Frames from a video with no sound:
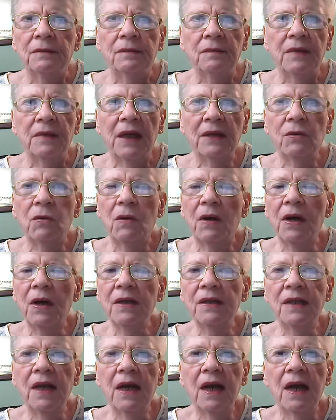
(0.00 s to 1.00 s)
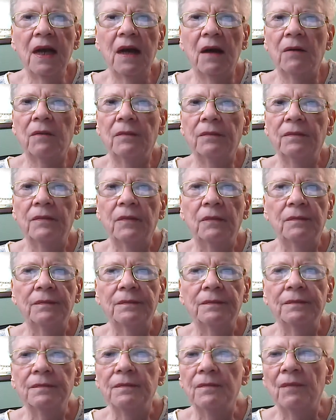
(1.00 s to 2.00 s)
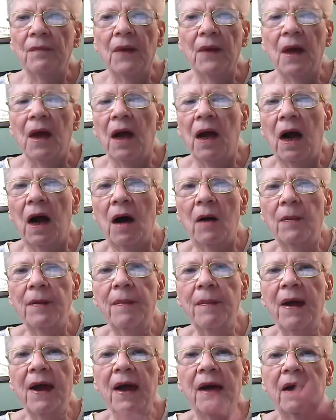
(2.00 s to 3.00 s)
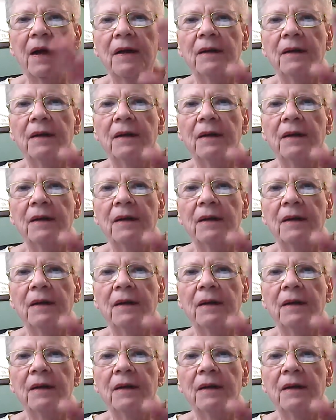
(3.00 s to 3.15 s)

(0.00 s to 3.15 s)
That's what I say. I'll be back.